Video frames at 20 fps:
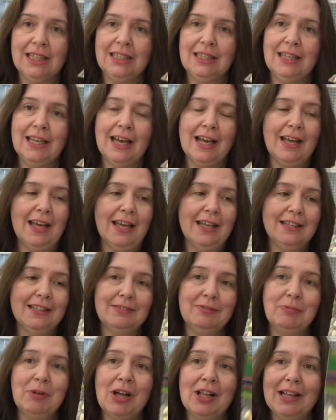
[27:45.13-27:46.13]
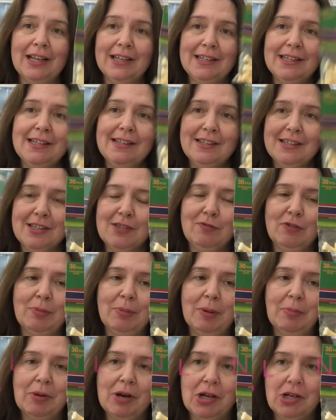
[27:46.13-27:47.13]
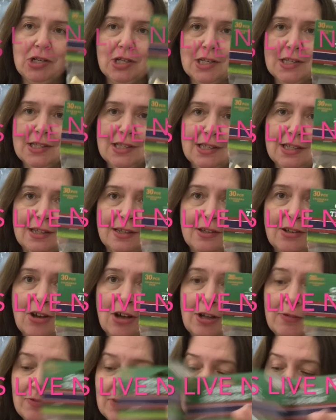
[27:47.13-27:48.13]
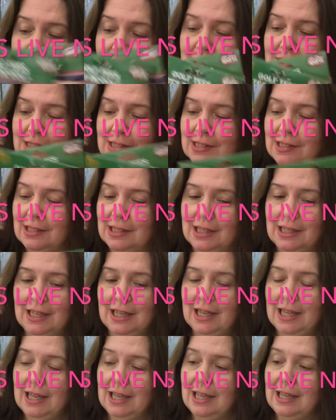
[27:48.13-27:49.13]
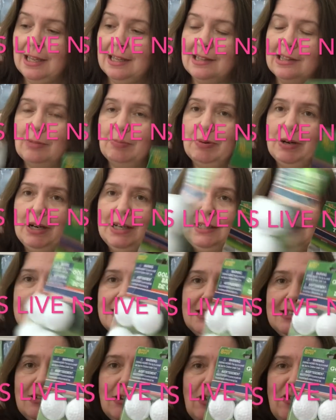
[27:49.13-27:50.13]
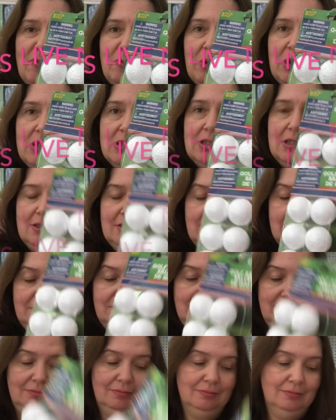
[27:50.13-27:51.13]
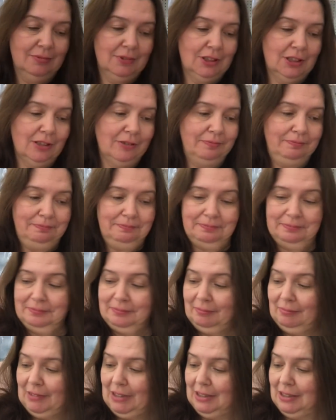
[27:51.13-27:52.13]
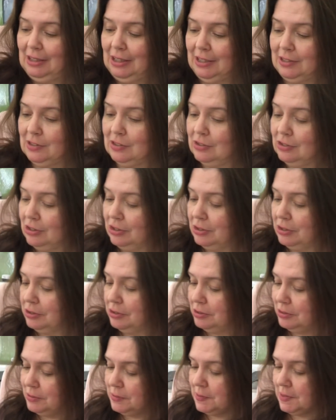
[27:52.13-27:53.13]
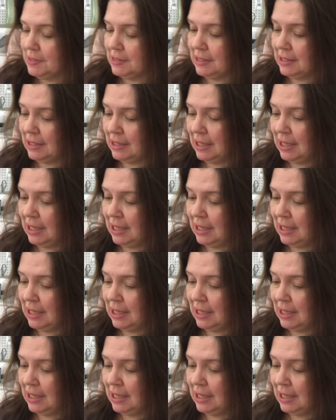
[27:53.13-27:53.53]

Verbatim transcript: yeah, and well, I need this for my project. The golf tees. And the practice golf balls. So, got those.